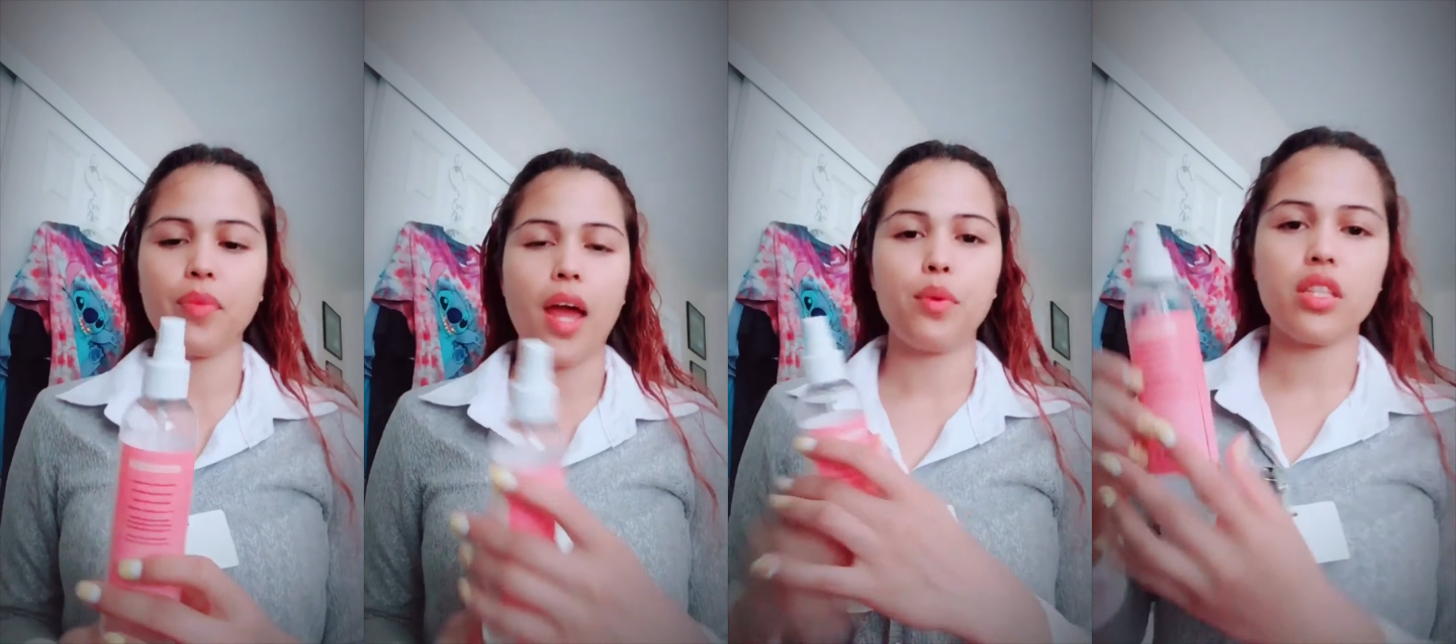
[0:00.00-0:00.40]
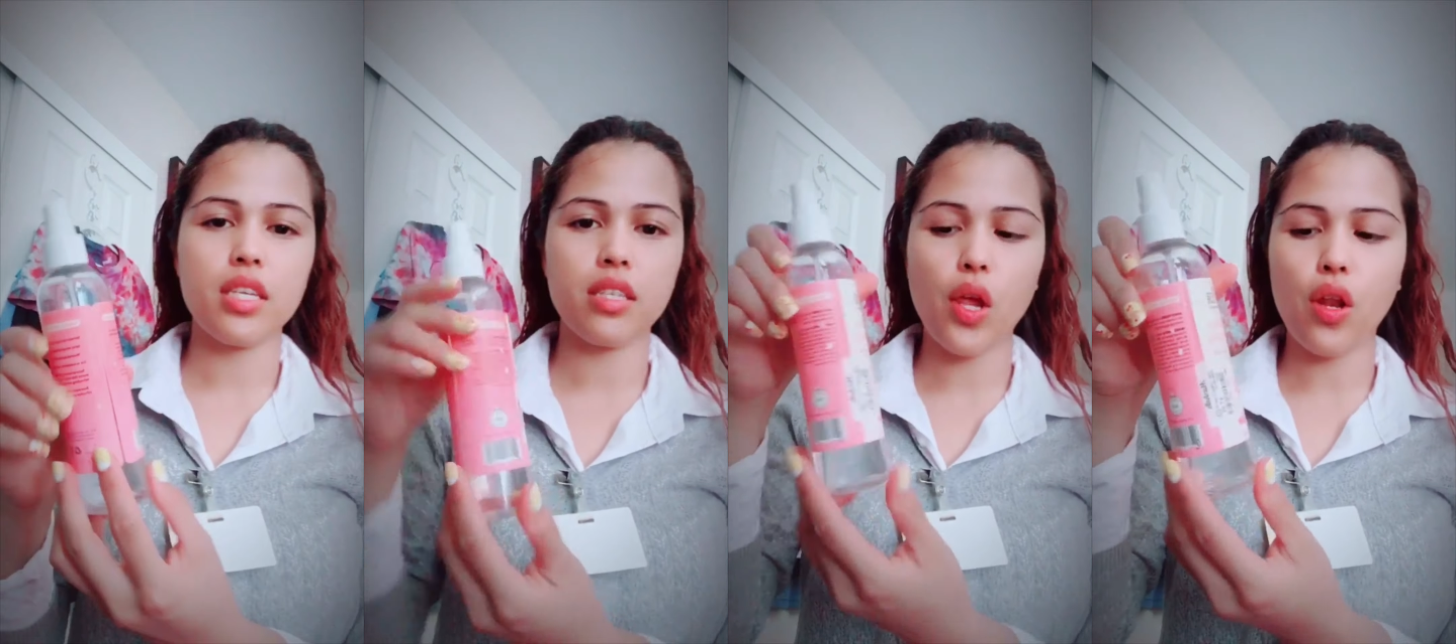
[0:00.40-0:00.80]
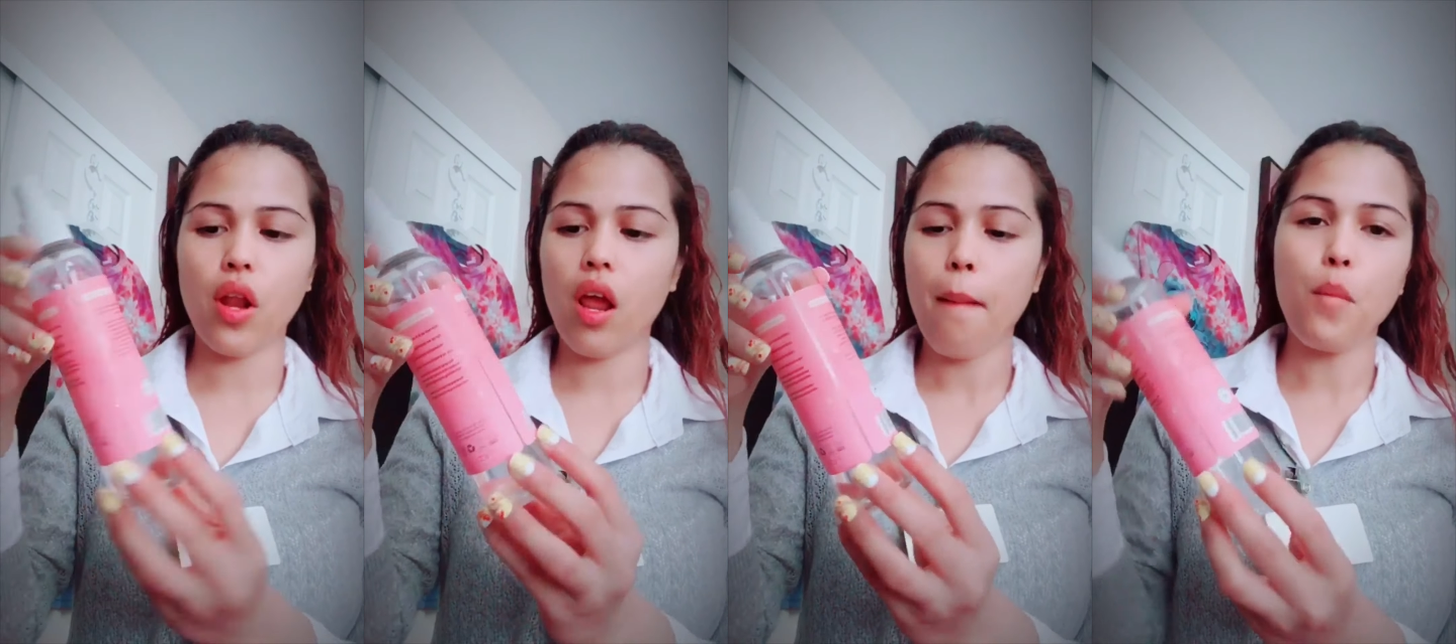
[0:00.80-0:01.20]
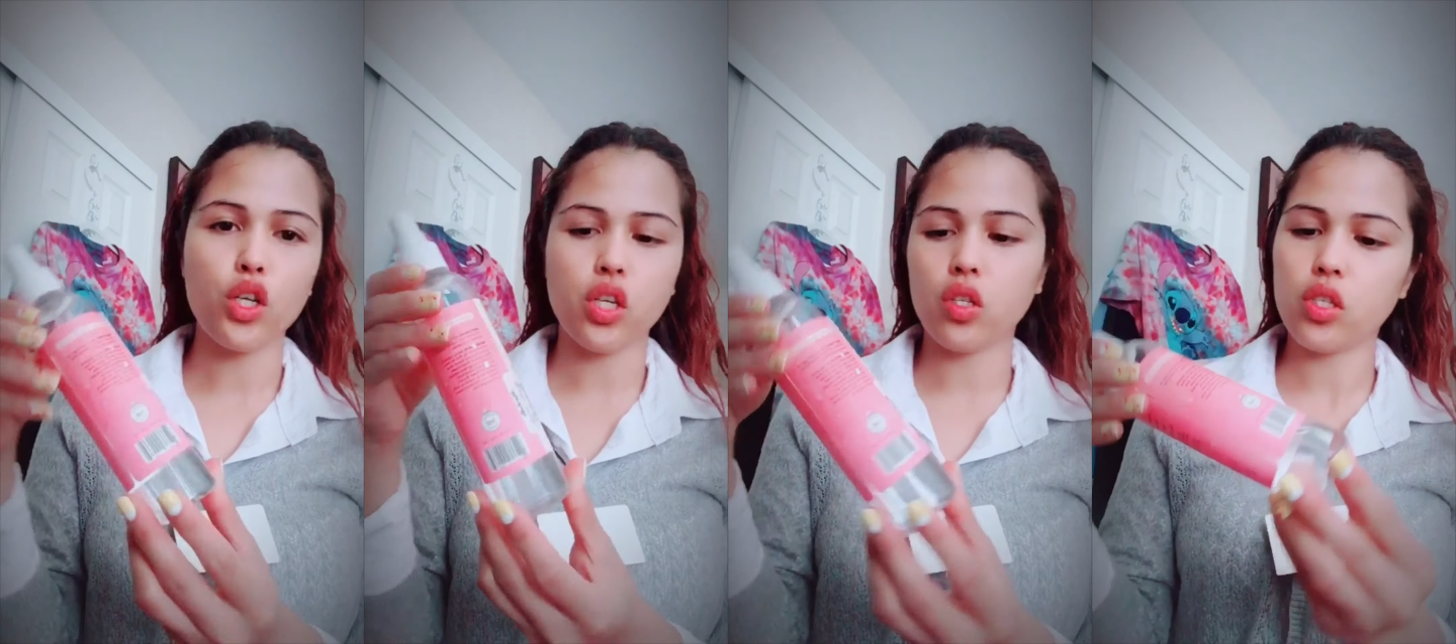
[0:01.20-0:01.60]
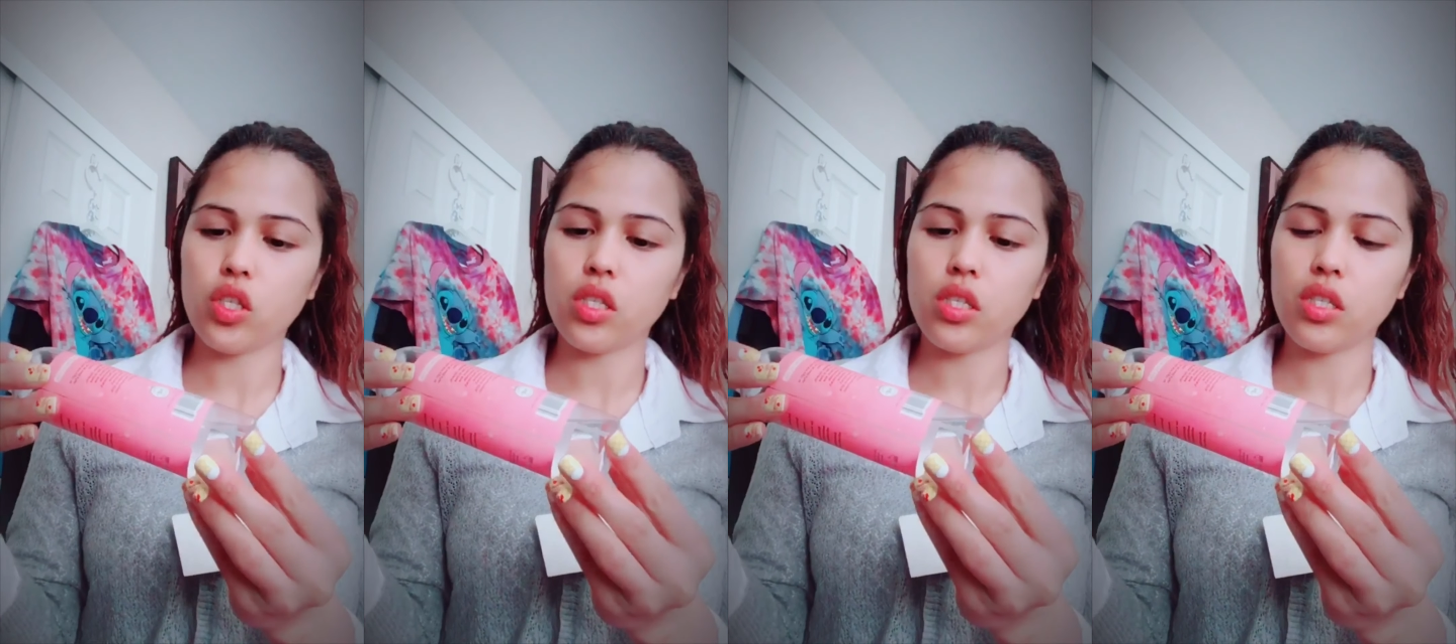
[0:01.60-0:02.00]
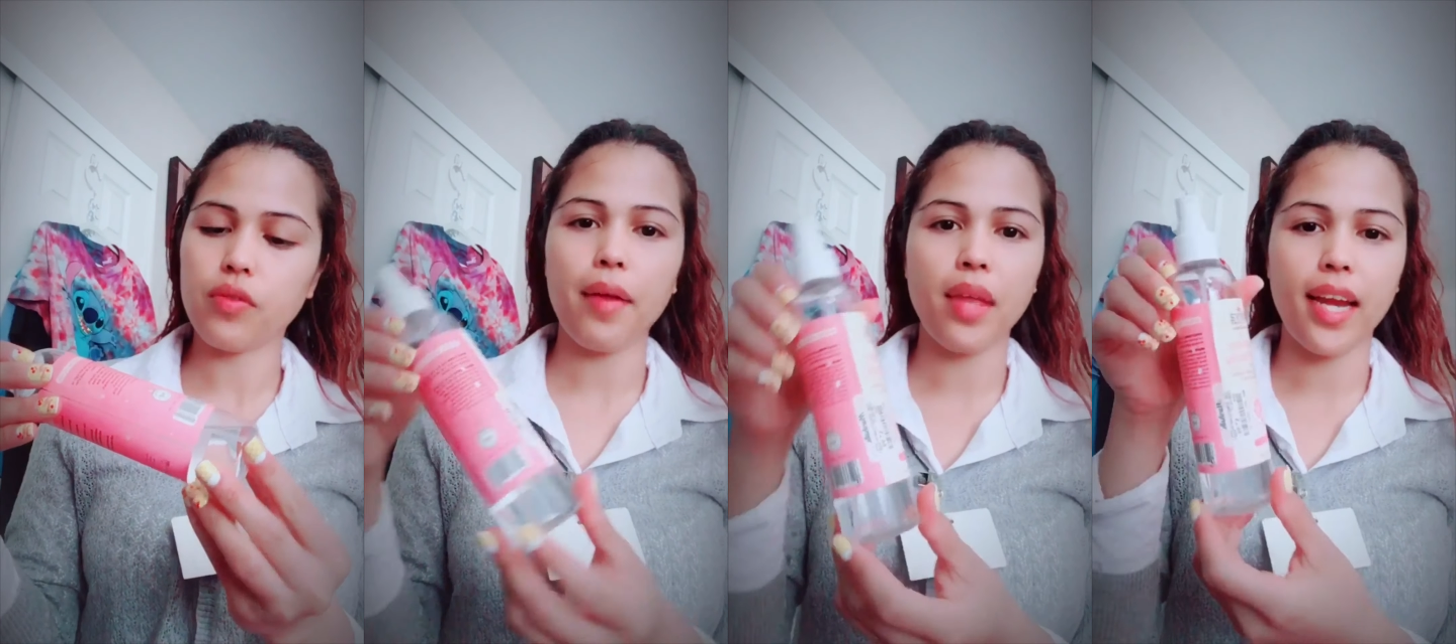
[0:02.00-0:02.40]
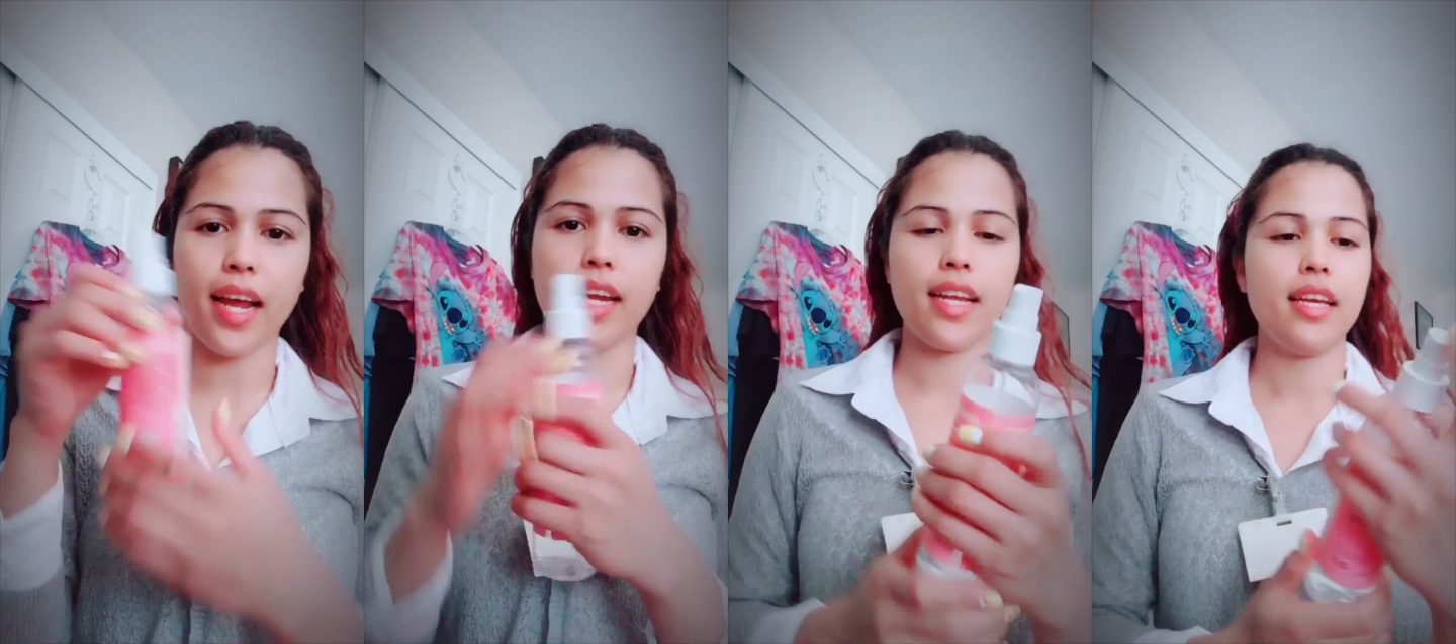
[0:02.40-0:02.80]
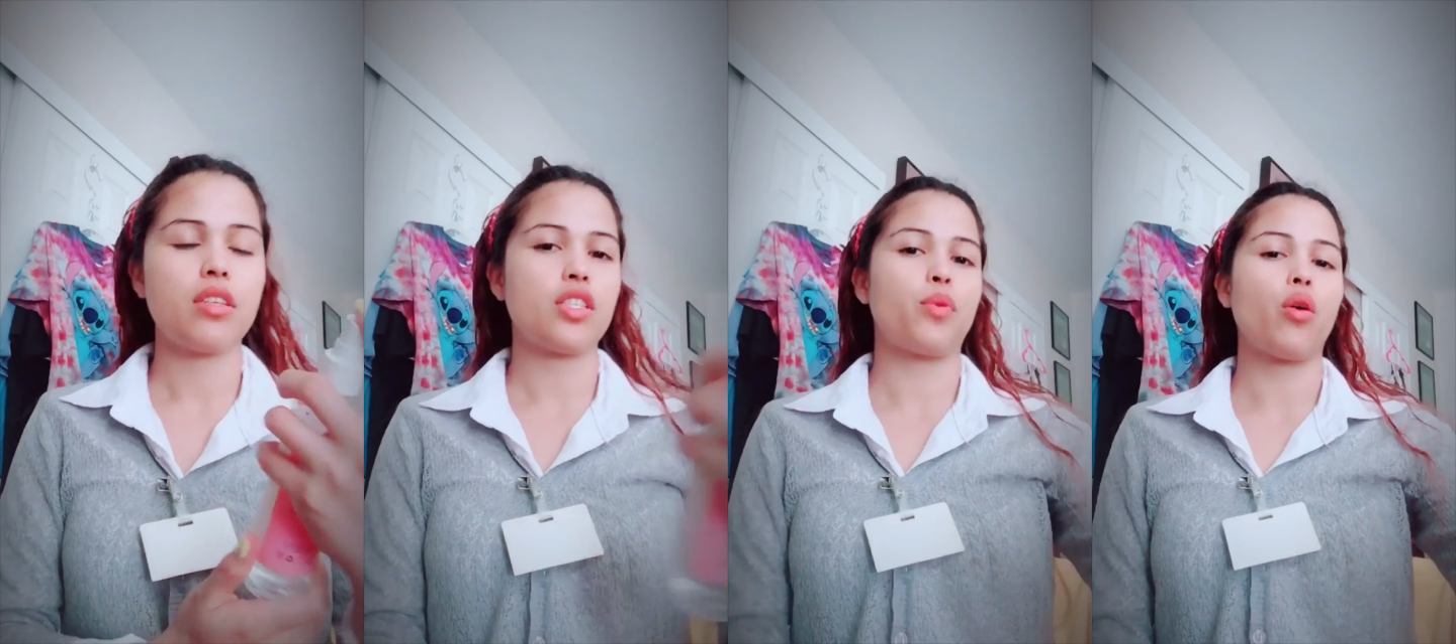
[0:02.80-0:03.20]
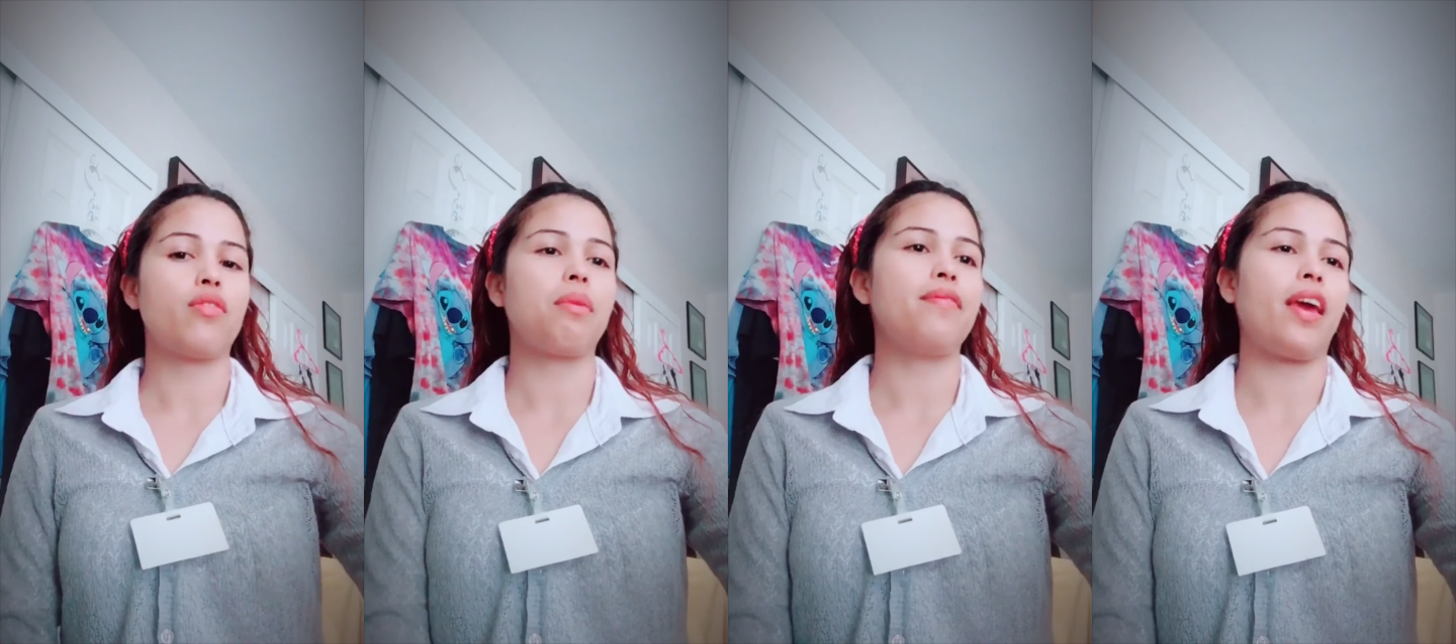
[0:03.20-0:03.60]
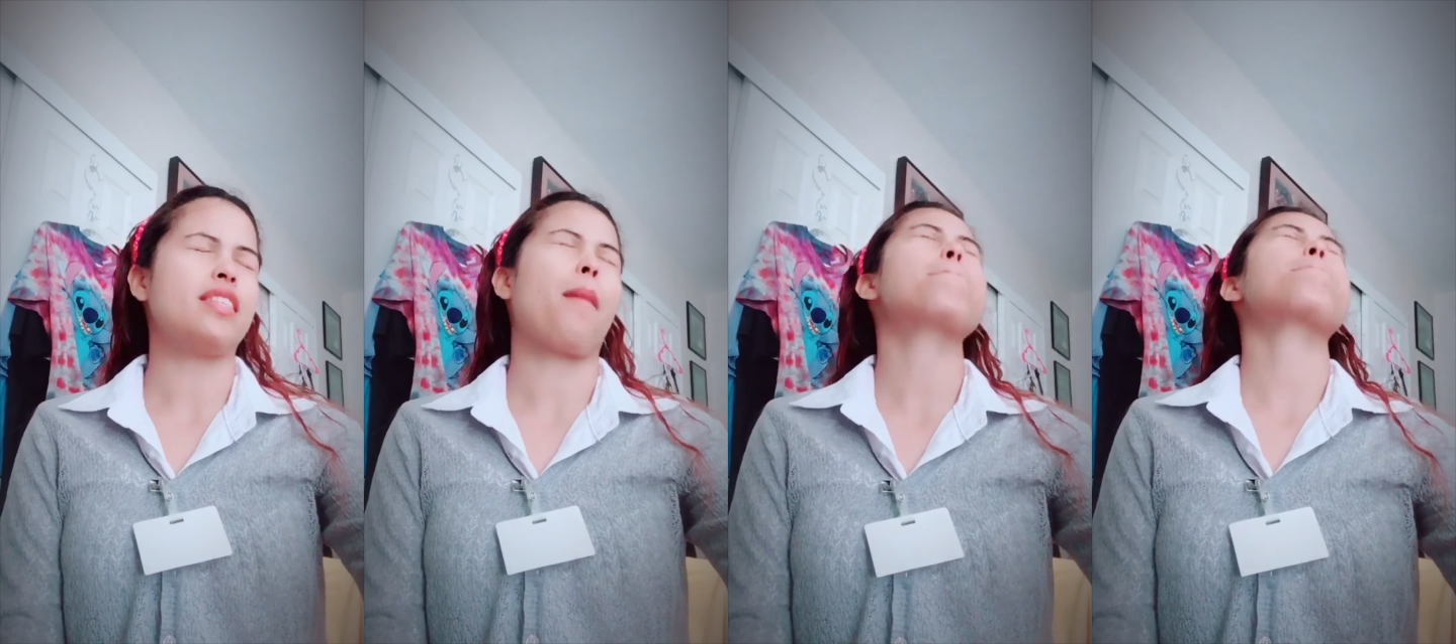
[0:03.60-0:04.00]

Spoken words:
I bought this in Marshall, which is high day. Spray all over my face